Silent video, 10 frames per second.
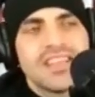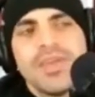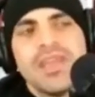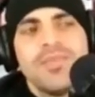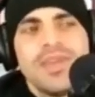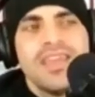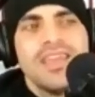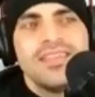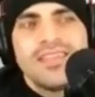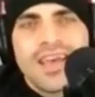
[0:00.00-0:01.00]
maybe
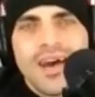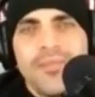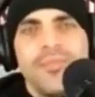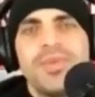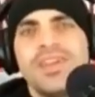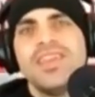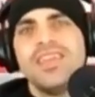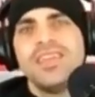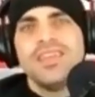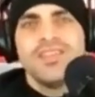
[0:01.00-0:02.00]
the company